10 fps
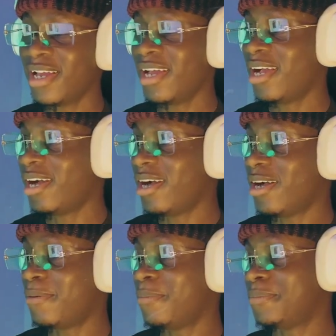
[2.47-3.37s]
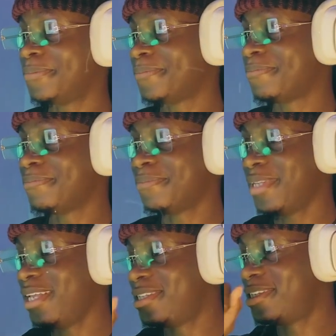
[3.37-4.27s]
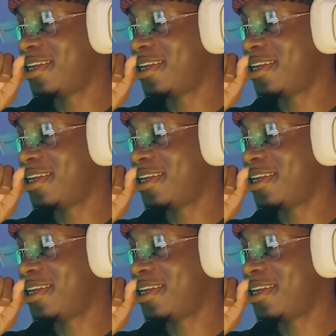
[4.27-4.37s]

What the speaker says: Um, it's a